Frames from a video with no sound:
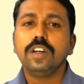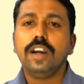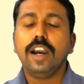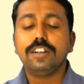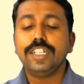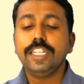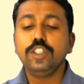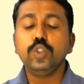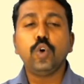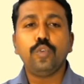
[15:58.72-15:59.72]
Already
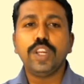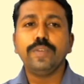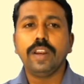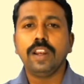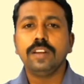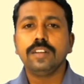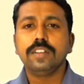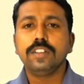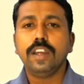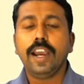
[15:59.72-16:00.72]
you know very well,
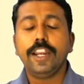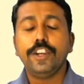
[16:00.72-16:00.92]
and